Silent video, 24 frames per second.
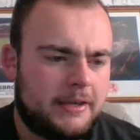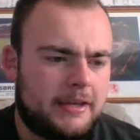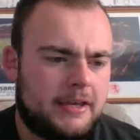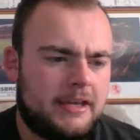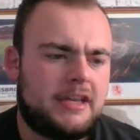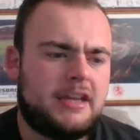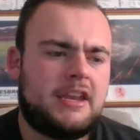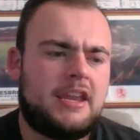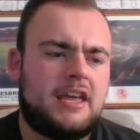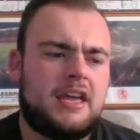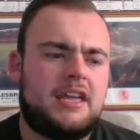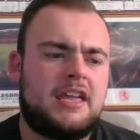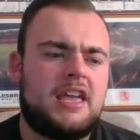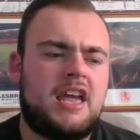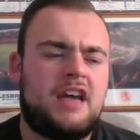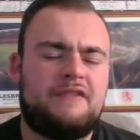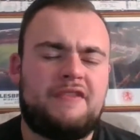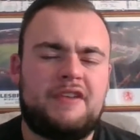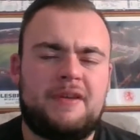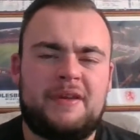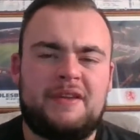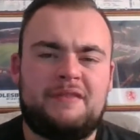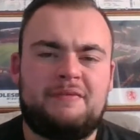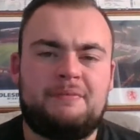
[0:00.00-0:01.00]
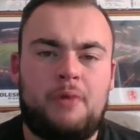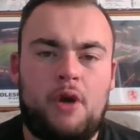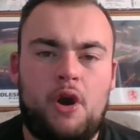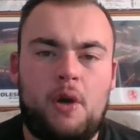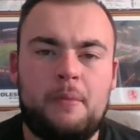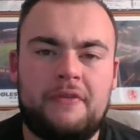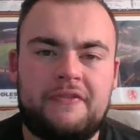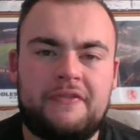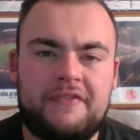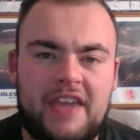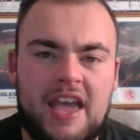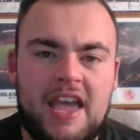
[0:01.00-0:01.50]
And yeah, I think if
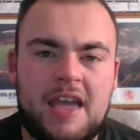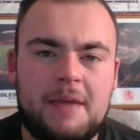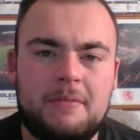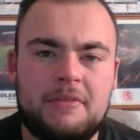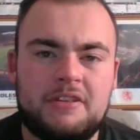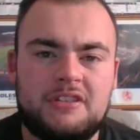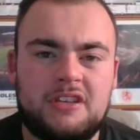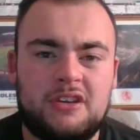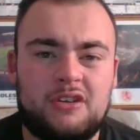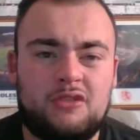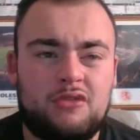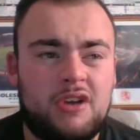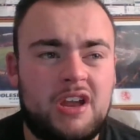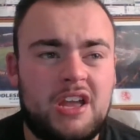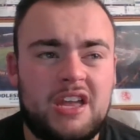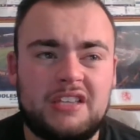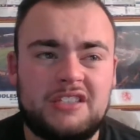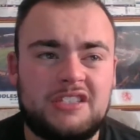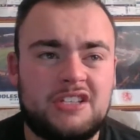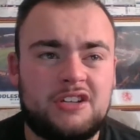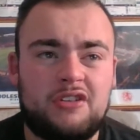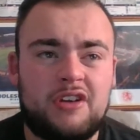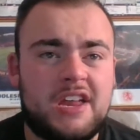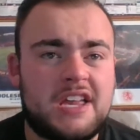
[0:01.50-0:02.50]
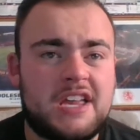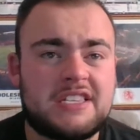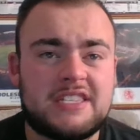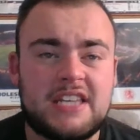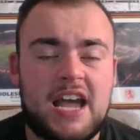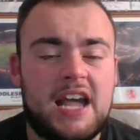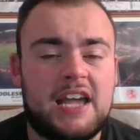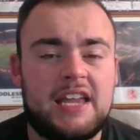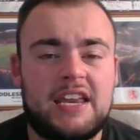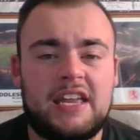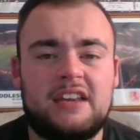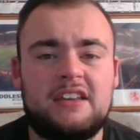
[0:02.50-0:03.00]
Bournemouth get him, it's a great
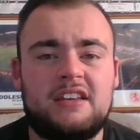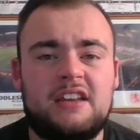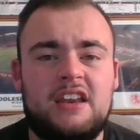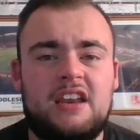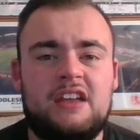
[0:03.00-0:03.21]
signing,